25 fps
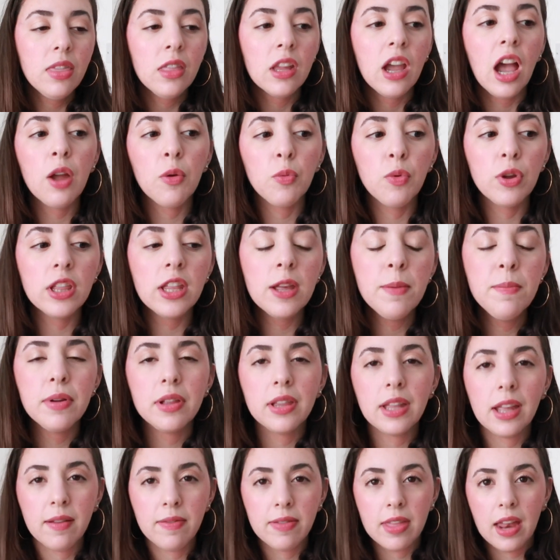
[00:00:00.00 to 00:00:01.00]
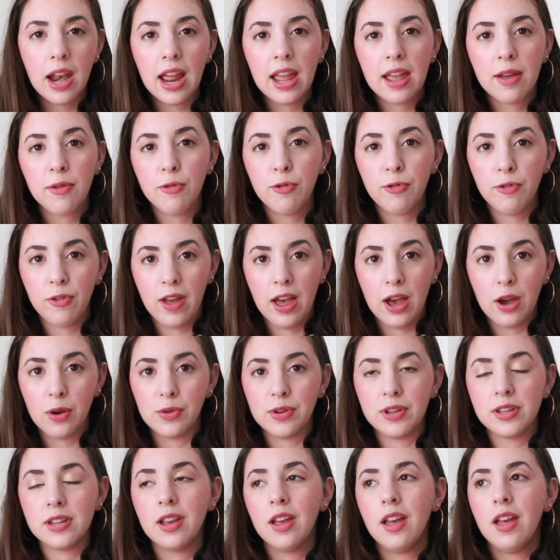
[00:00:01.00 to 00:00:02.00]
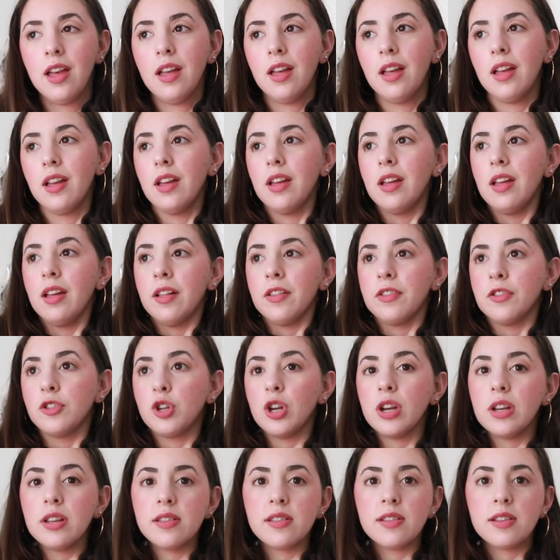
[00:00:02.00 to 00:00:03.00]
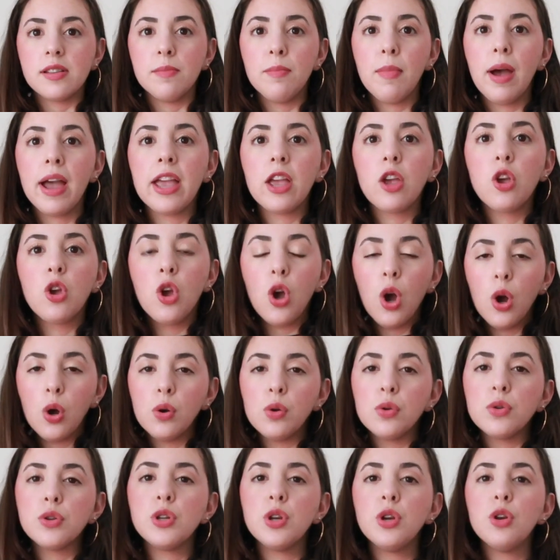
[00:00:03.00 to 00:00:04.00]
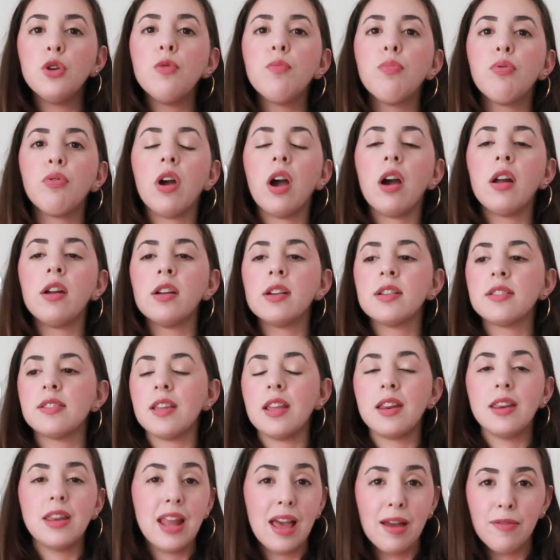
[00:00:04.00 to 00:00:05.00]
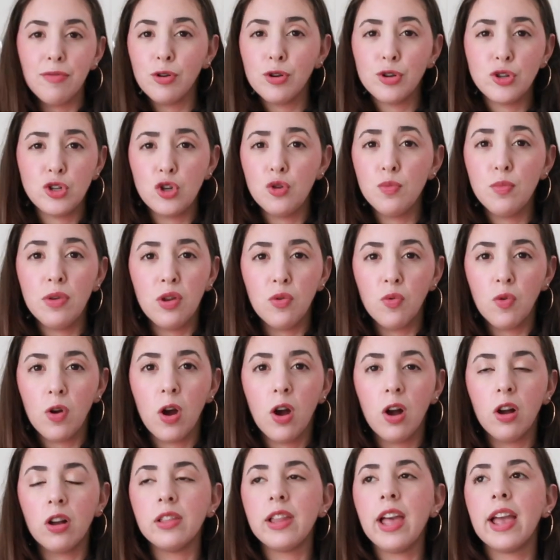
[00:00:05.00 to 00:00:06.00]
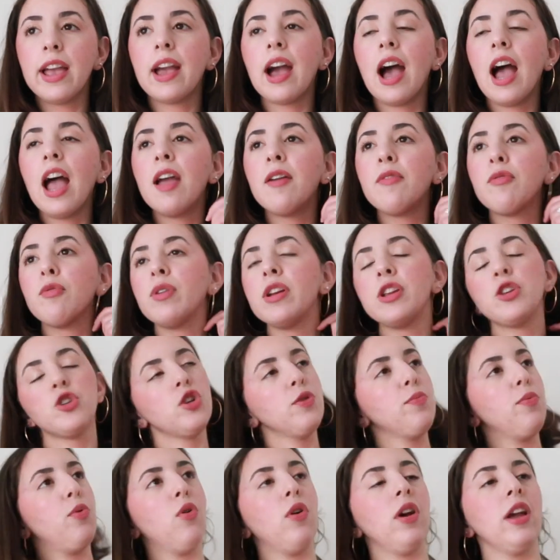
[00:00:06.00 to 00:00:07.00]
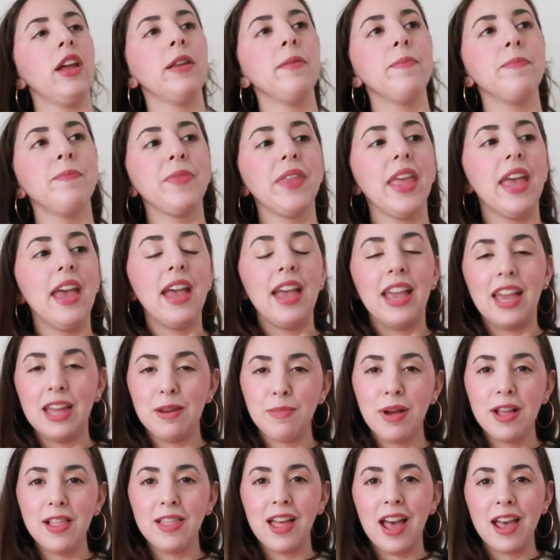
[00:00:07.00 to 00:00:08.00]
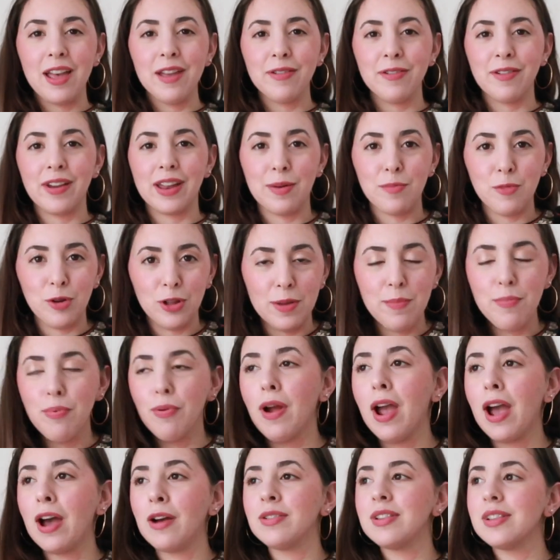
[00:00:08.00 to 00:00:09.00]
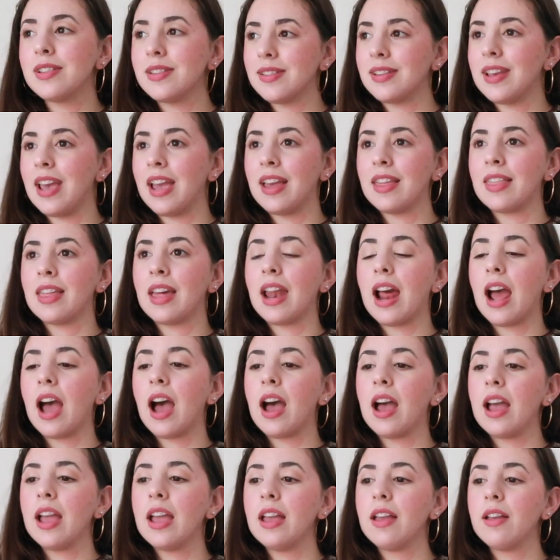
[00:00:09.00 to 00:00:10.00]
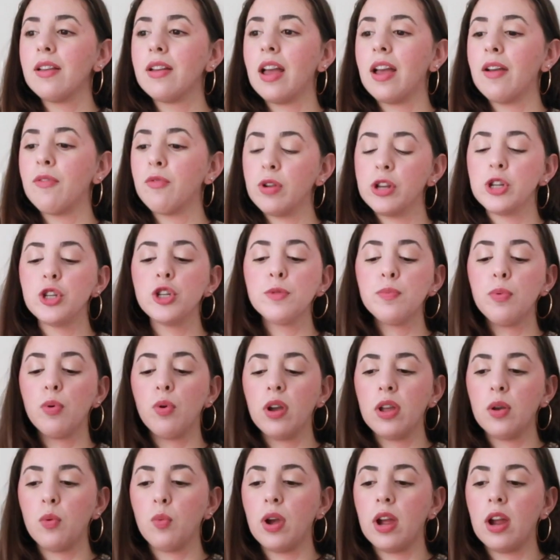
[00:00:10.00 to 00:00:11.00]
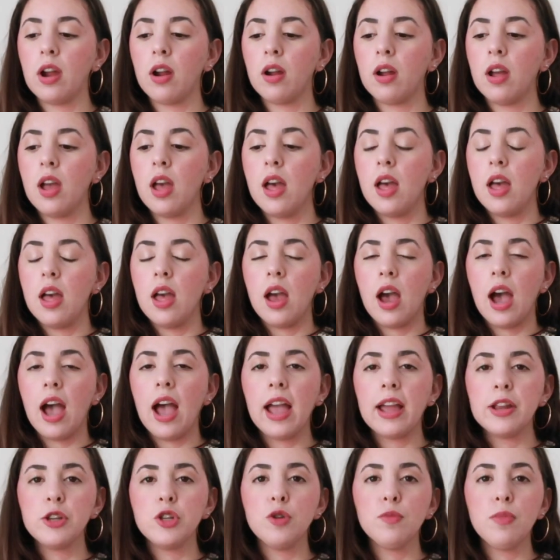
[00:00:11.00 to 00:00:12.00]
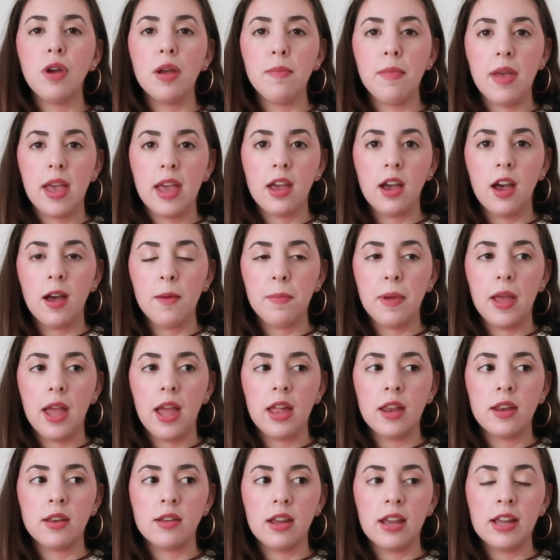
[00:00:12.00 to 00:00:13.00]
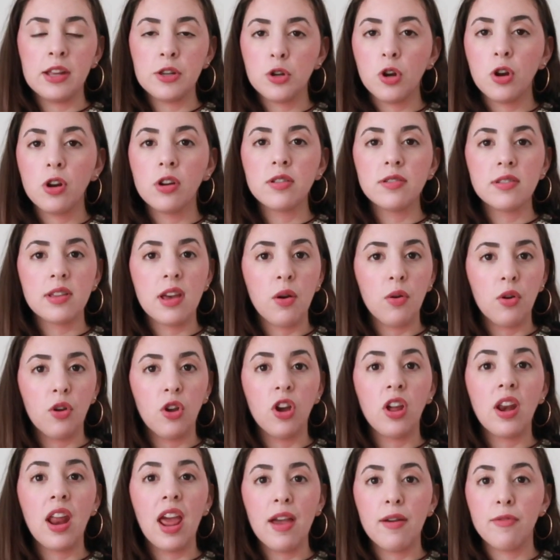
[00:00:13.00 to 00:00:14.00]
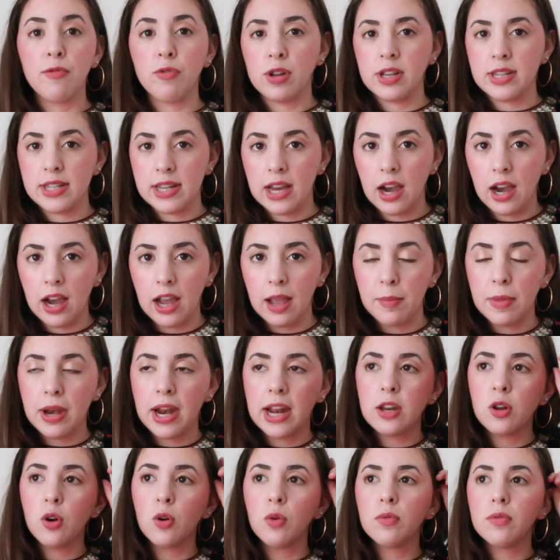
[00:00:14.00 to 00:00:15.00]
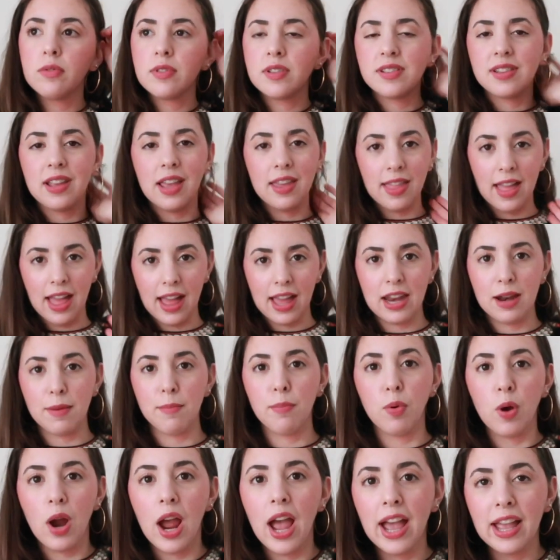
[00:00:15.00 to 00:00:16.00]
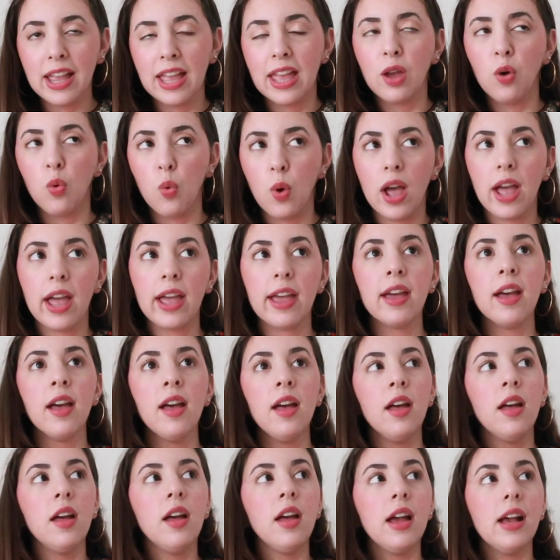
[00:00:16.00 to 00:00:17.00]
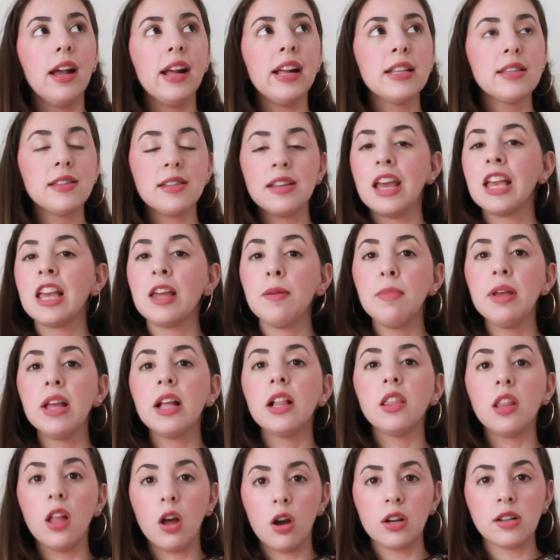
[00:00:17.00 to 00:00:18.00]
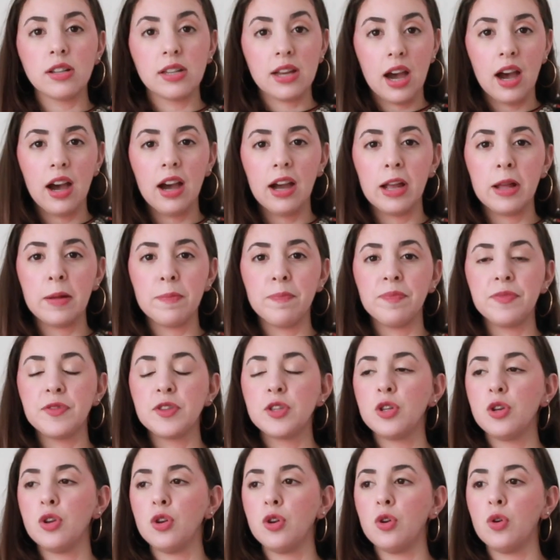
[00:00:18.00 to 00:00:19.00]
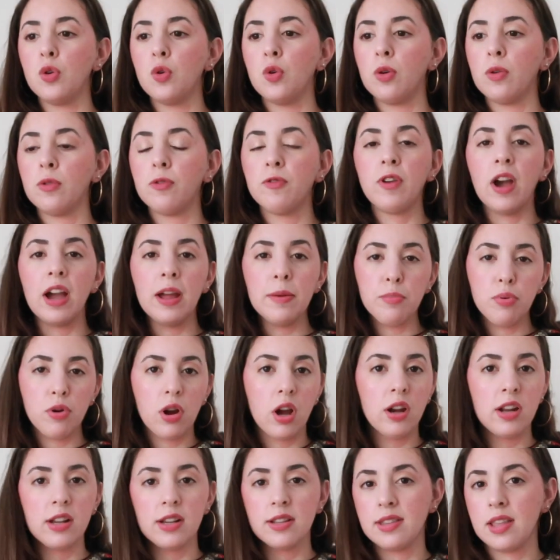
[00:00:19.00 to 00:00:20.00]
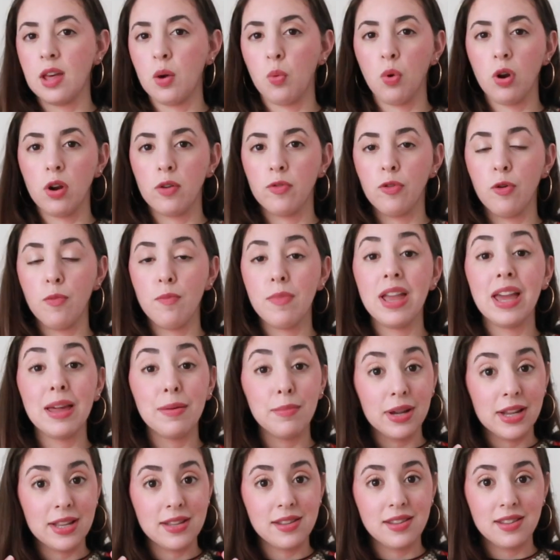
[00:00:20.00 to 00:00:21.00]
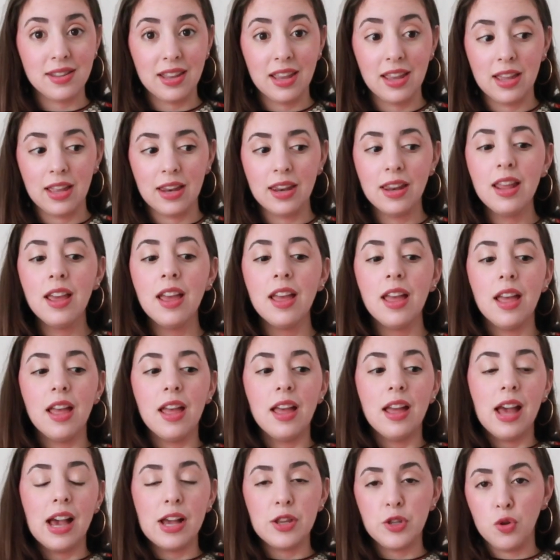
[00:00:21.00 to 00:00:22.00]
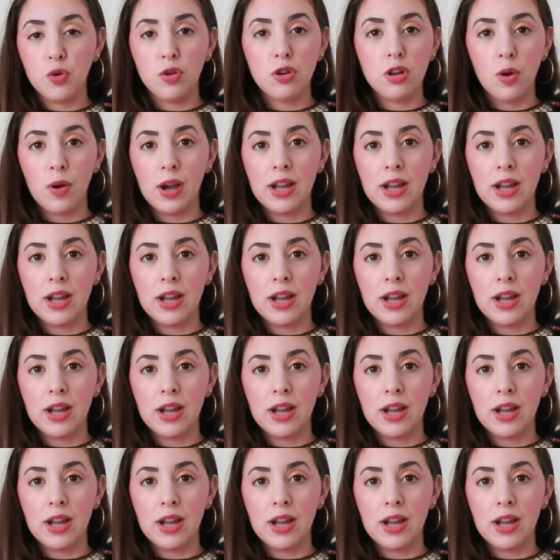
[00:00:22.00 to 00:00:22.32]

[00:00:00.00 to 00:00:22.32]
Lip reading: I really believe that I have found just my go-to products that never do me wrong. Like, I've reached a point in my life, and I'm really proud to say that I have reached a point where I do my makeup and it turns out good every time. And I don't say that in a bragging way. it's taken me a long time to find products that work for me and my skin. As you know,